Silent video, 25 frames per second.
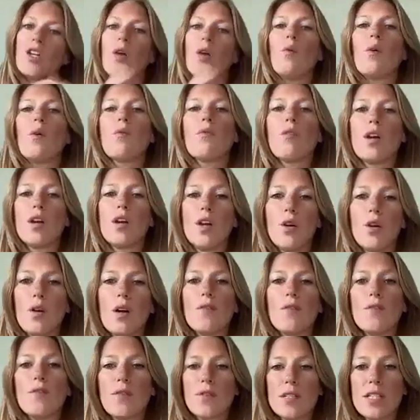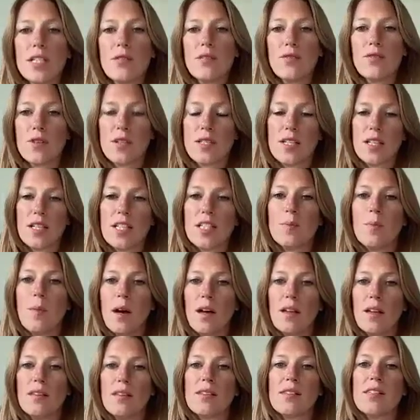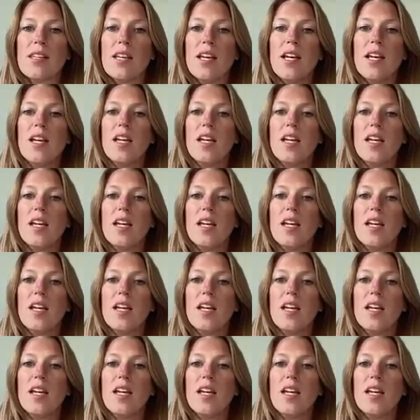You would renew it for 6 months.